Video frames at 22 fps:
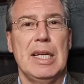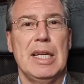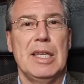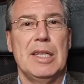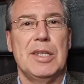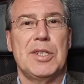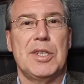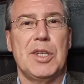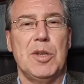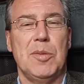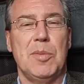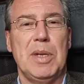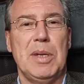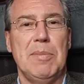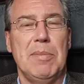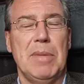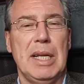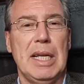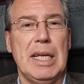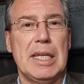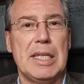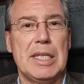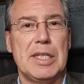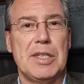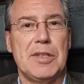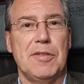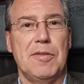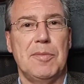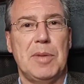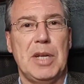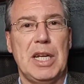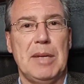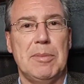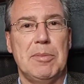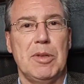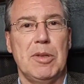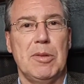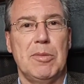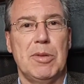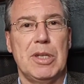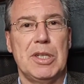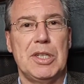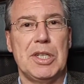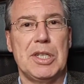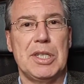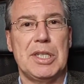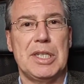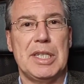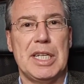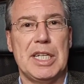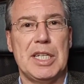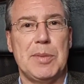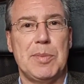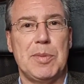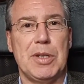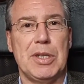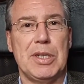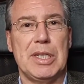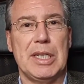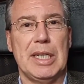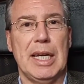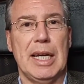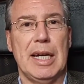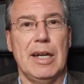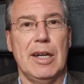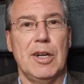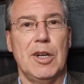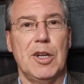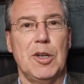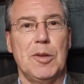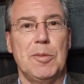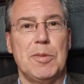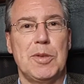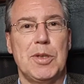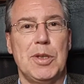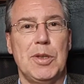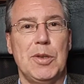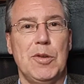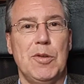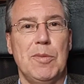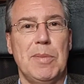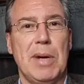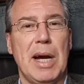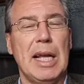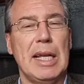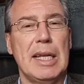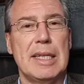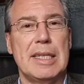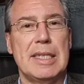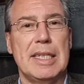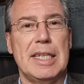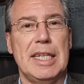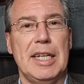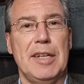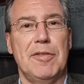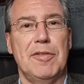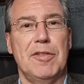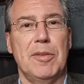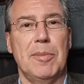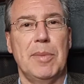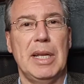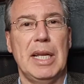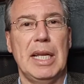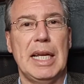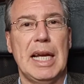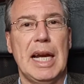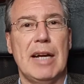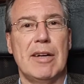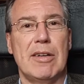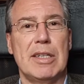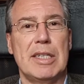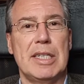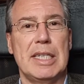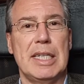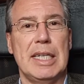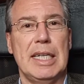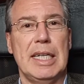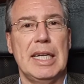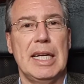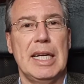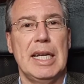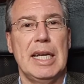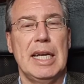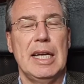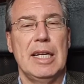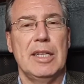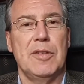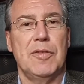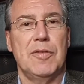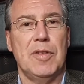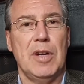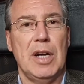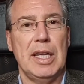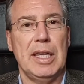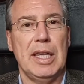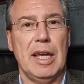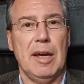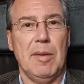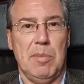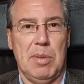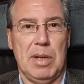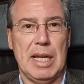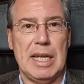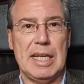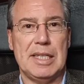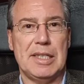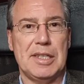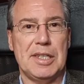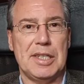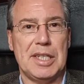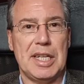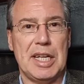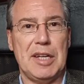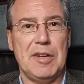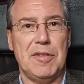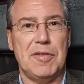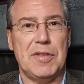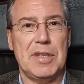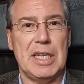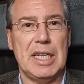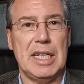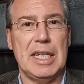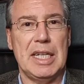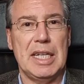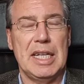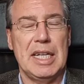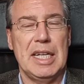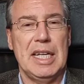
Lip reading: So many millions of people were just desperate to get home to normality, familiarity, to find that place of safety.